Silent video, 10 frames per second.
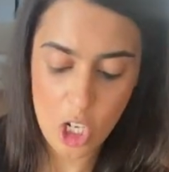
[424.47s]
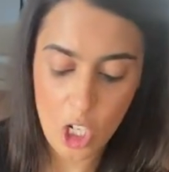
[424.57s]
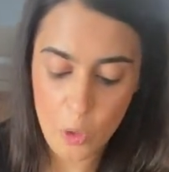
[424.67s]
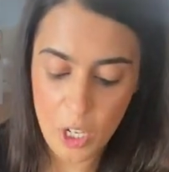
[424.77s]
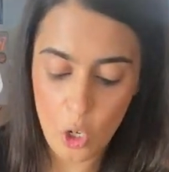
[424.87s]

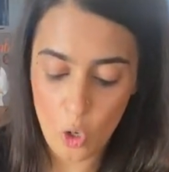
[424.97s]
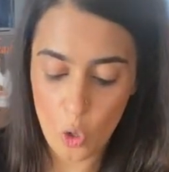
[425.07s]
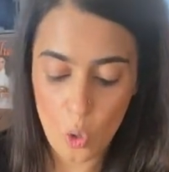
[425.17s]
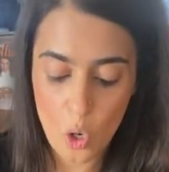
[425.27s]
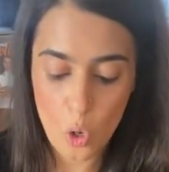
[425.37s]
going
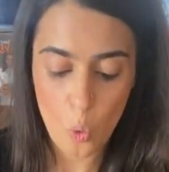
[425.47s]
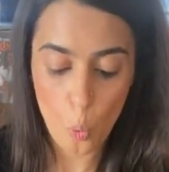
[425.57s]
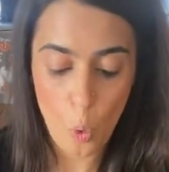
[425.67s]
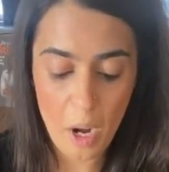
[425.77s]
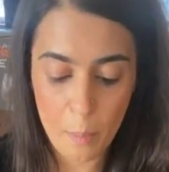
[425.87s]
on
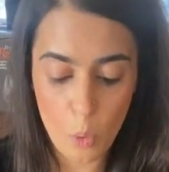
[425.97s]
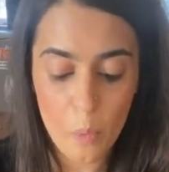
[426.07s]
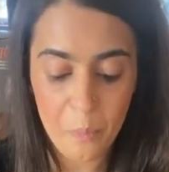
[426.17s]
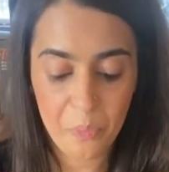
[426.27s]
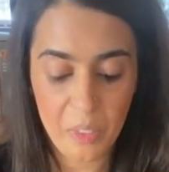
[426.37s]
one more.
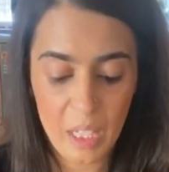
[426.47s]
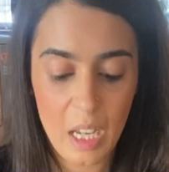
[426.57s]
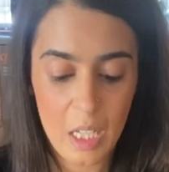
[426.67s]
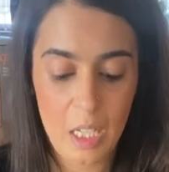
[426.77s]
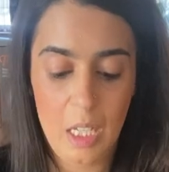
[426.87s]

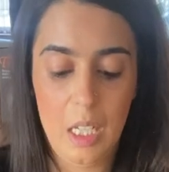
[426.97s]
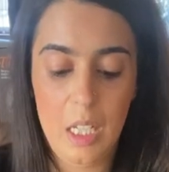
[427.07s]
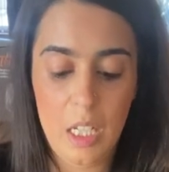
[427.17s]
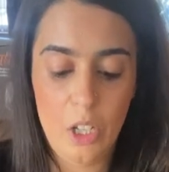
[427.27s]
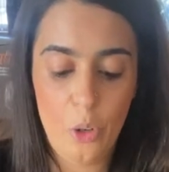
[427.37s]

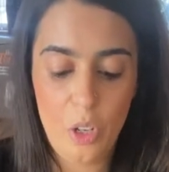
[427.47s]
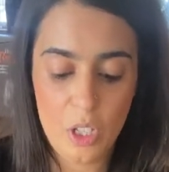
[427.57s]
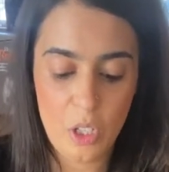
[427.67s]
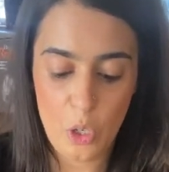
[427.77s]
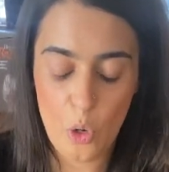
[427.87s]

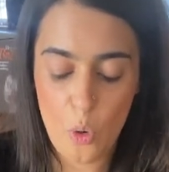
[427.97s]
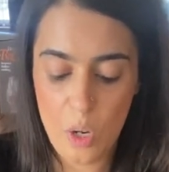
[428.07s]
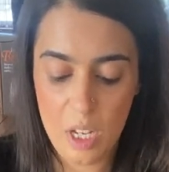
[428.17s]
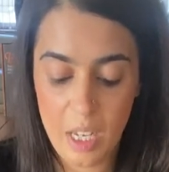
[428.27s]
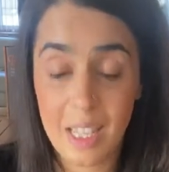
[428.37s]
So
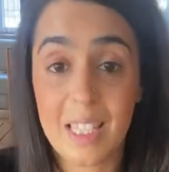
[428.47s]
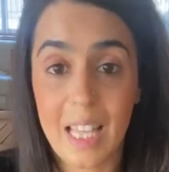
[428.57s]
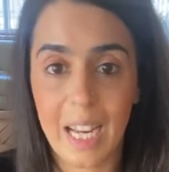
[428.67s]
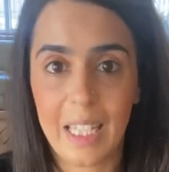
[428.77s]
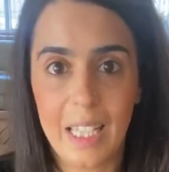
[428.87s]

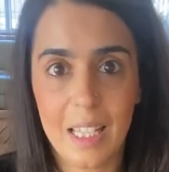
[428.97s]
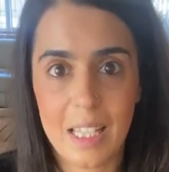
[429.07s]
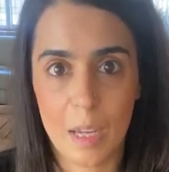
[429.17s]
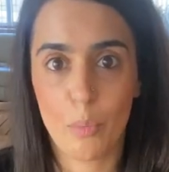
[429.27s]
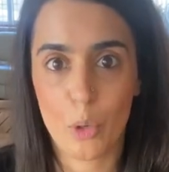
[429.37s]
exactly the
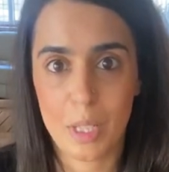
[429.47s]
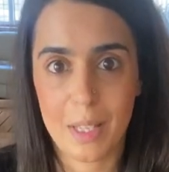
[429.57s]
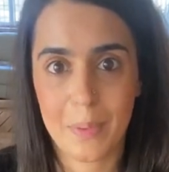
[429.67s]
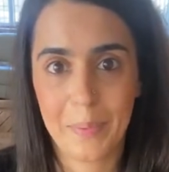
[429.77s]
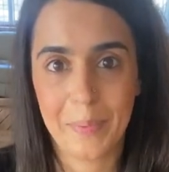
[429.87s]
same process.